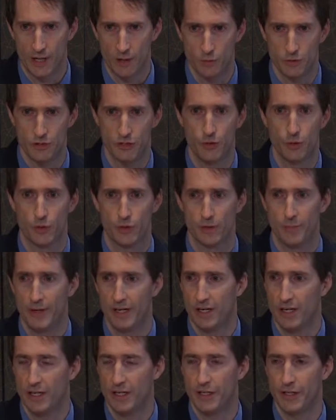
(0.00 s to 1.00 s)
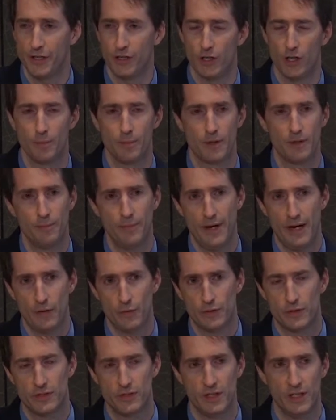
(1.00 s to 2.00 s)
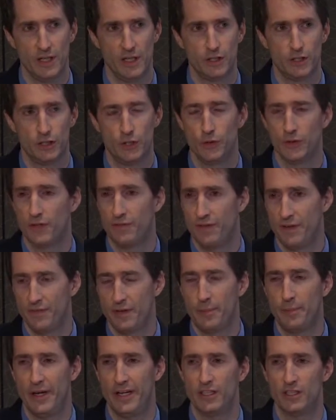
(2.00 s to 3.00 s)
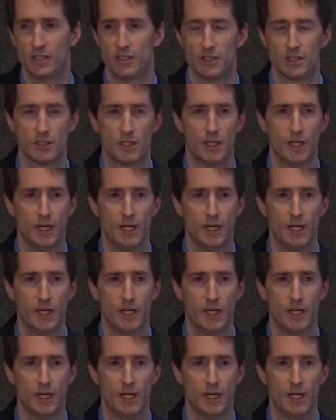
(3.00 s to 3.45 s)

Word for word: It was North America and Europe, about uh, 250 patients